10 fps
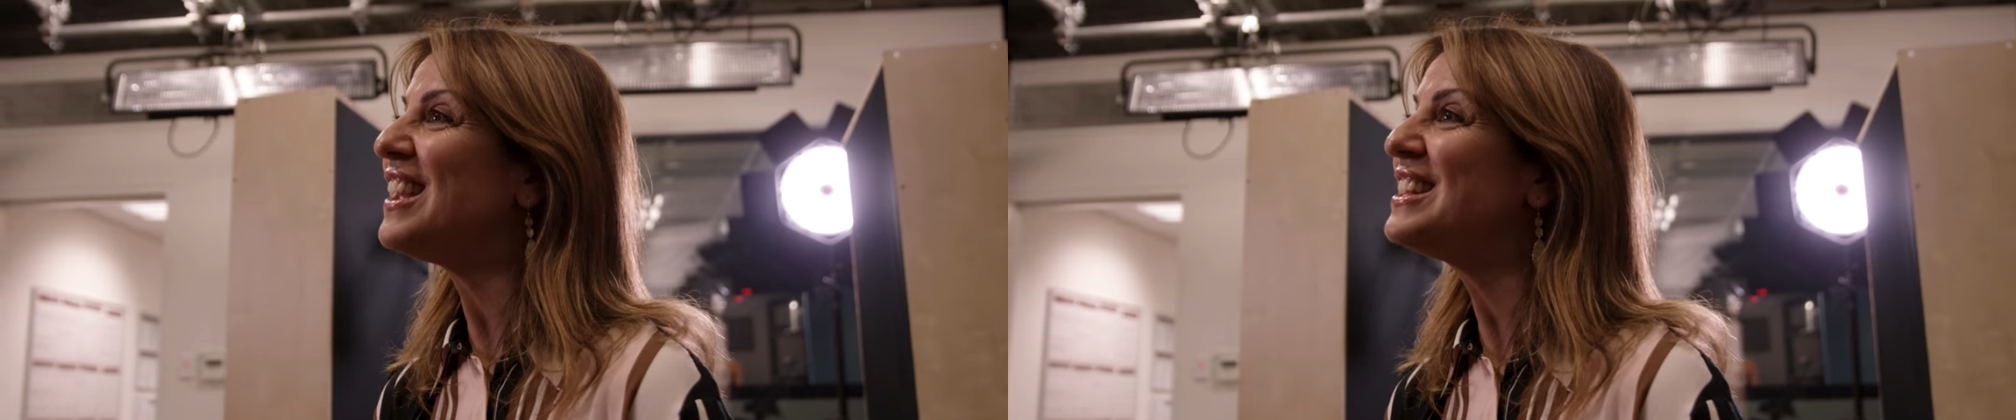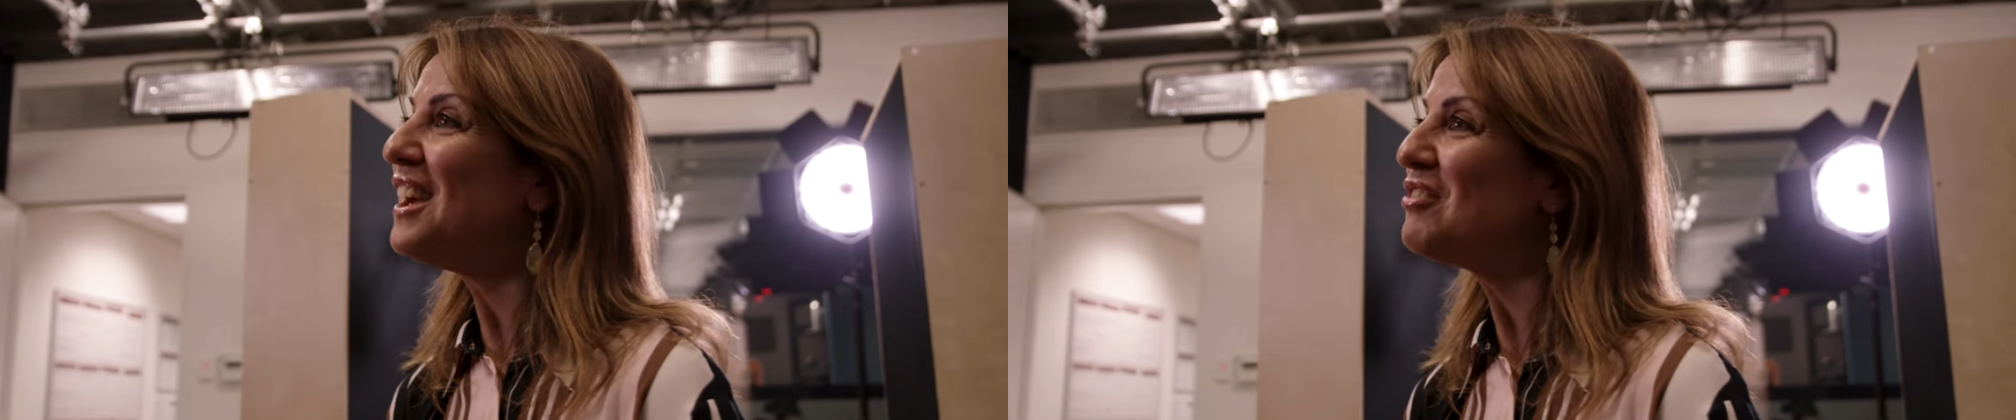
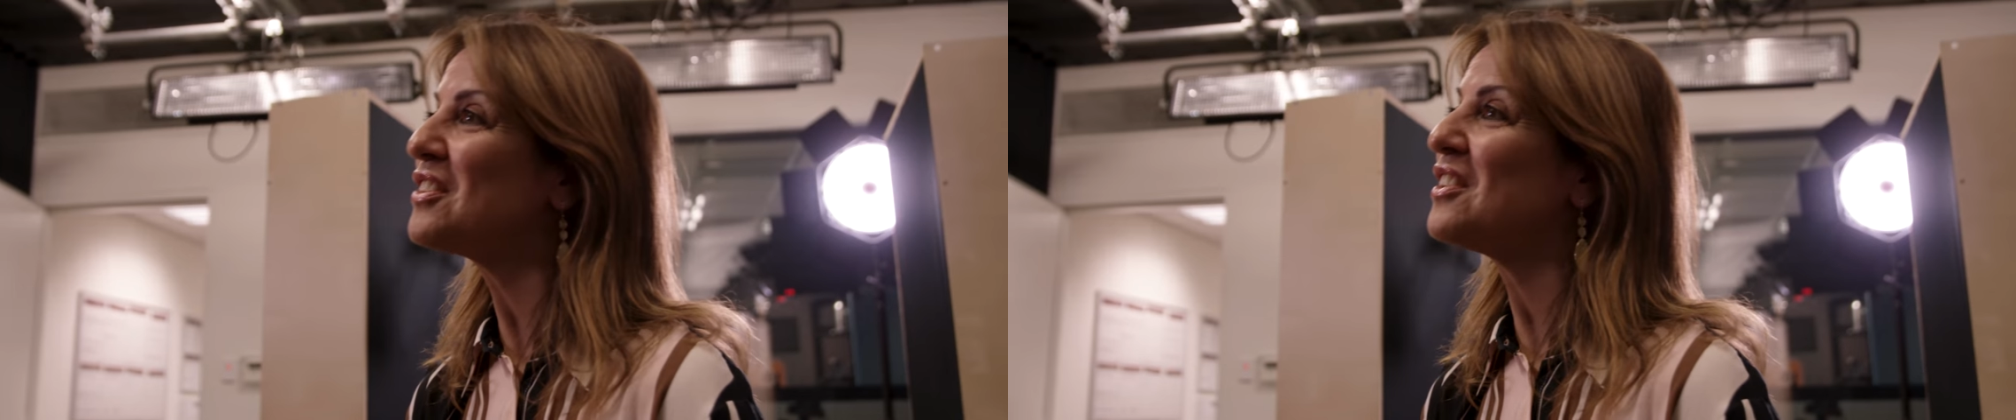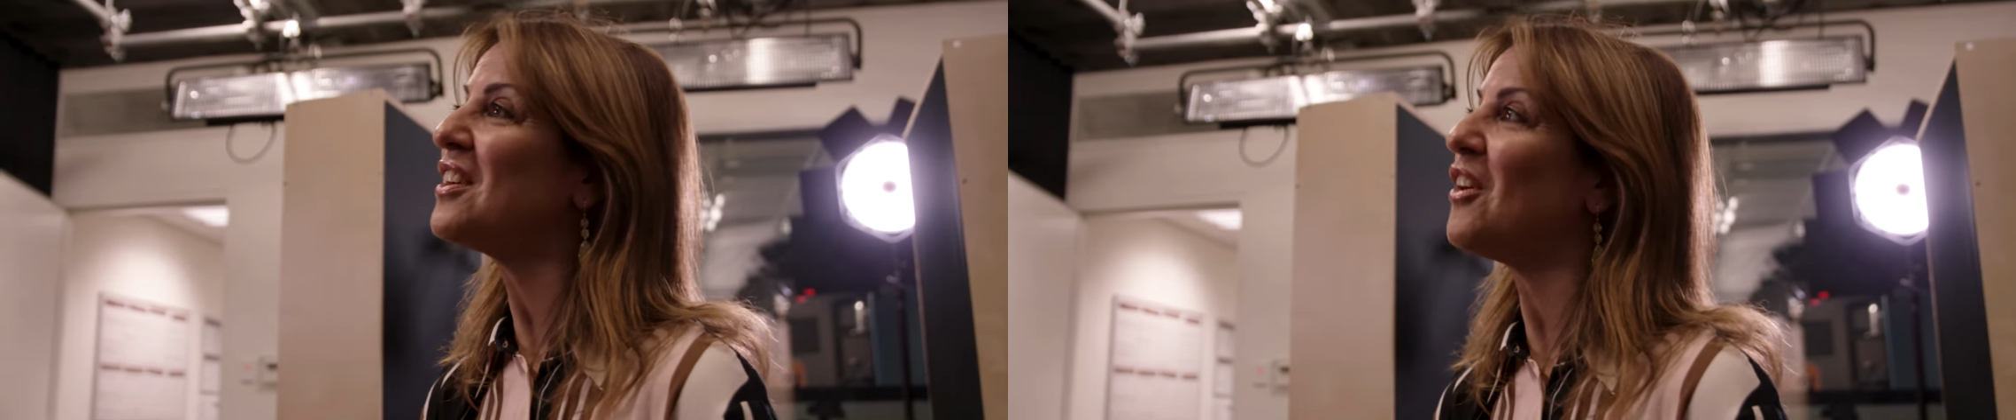I love
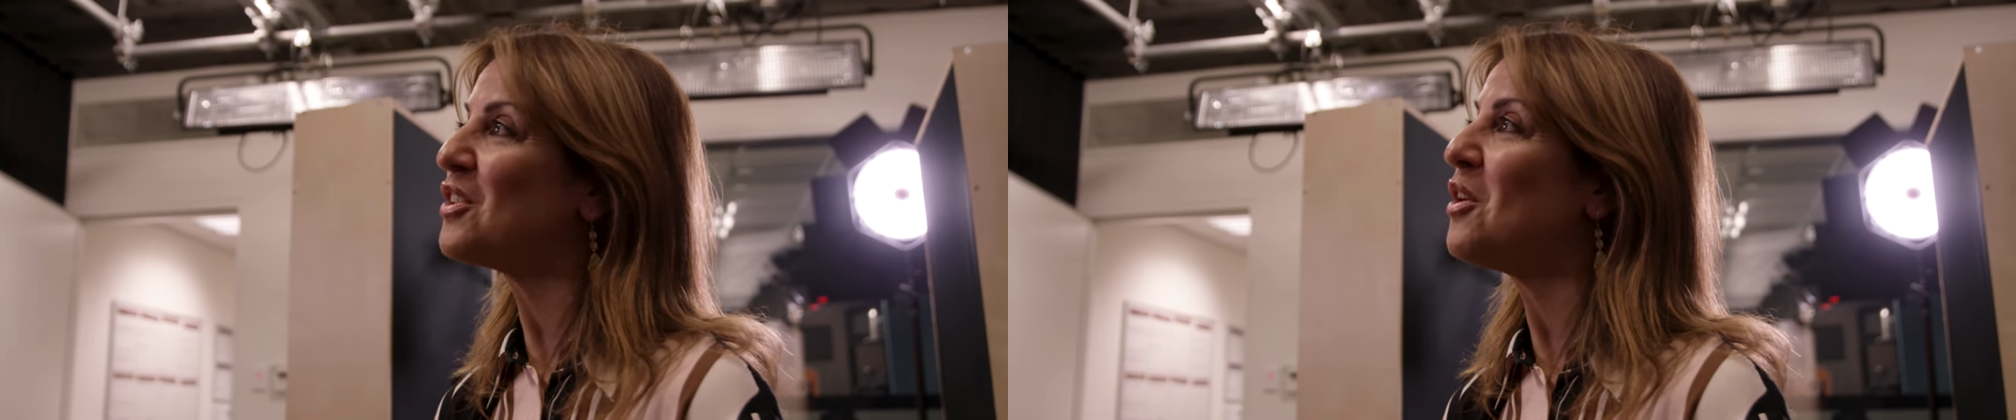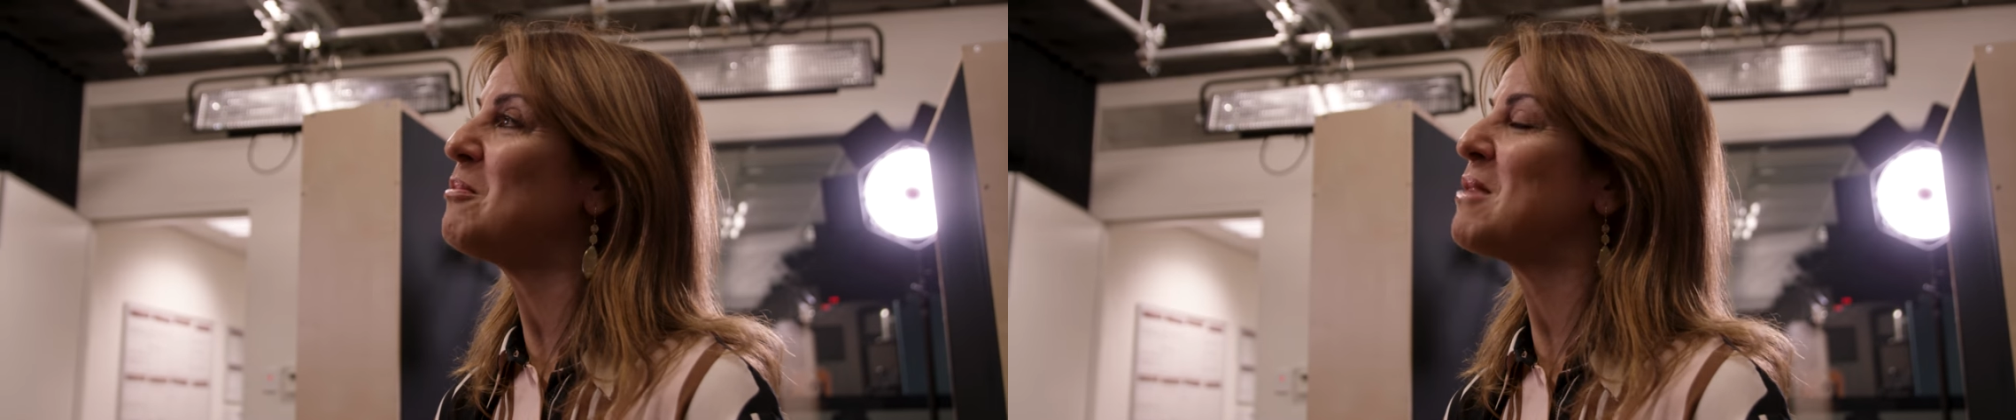
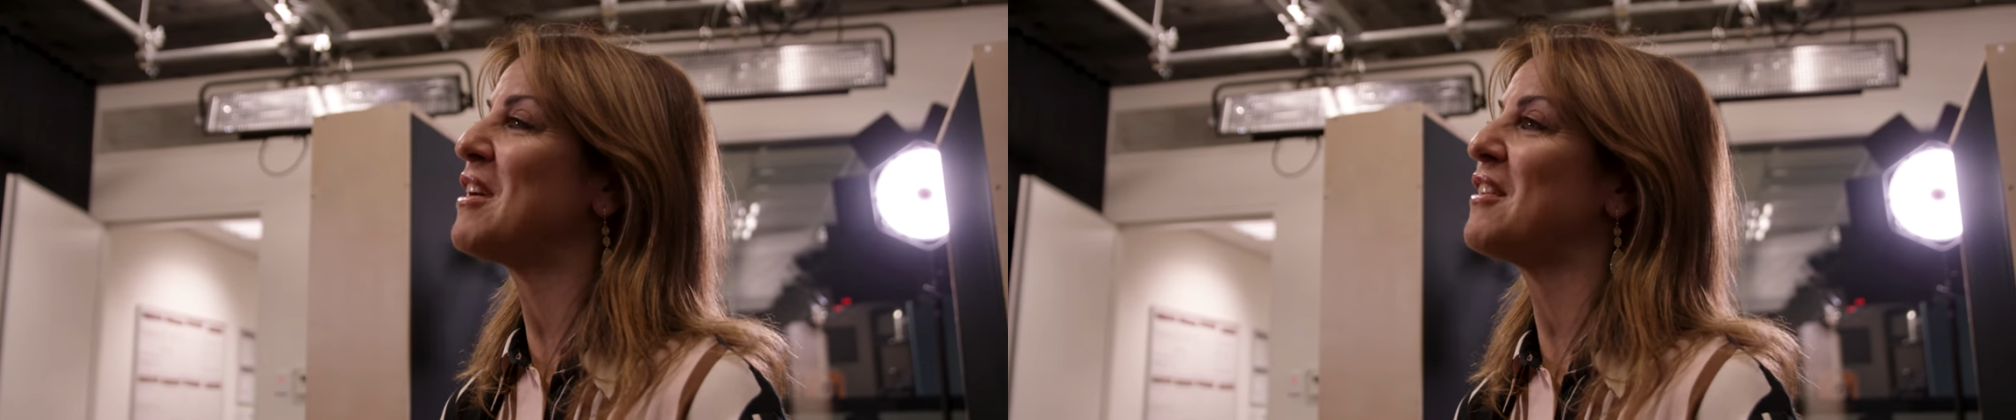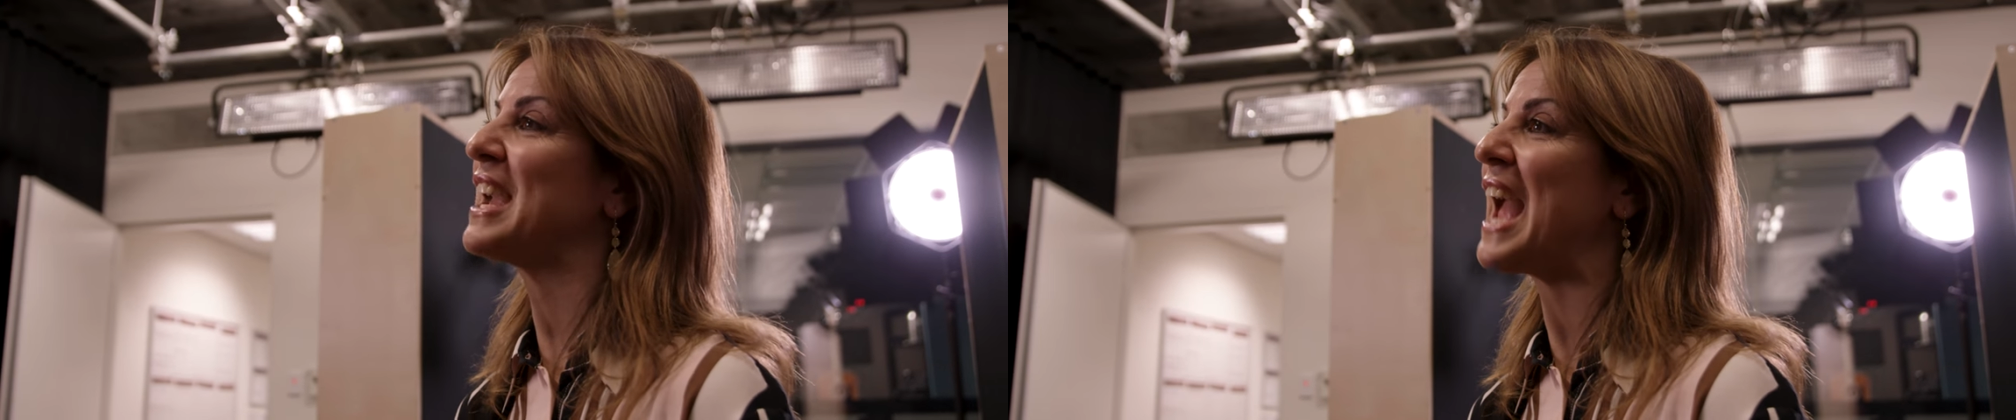
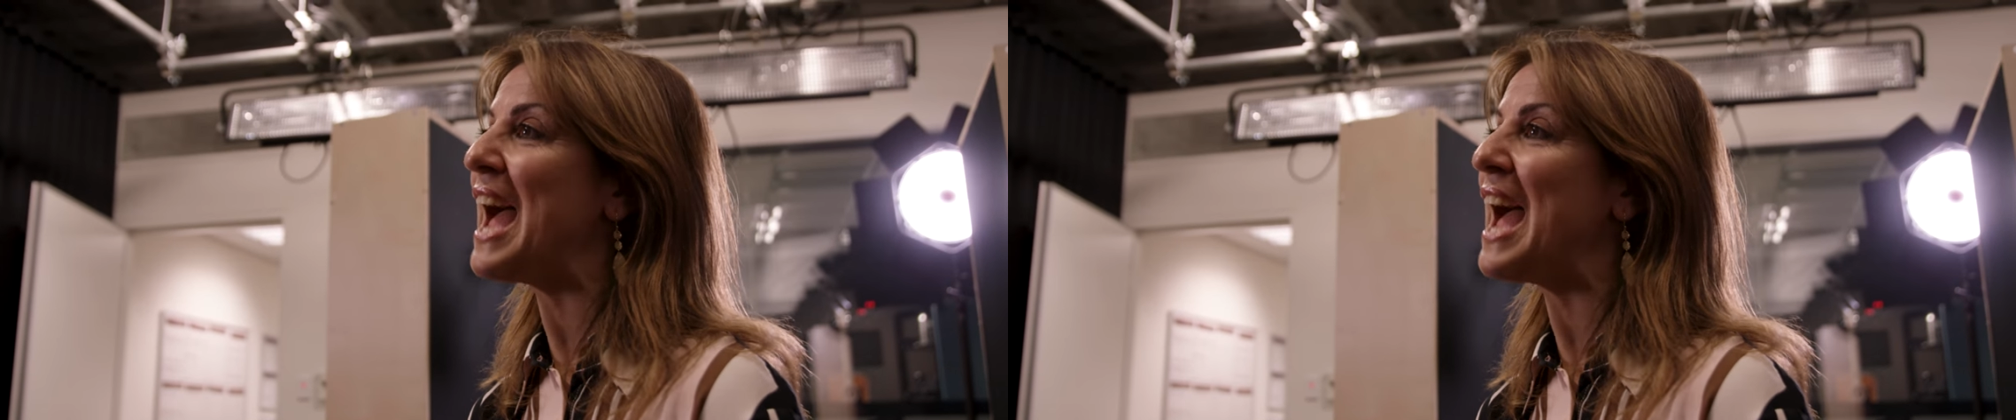comparing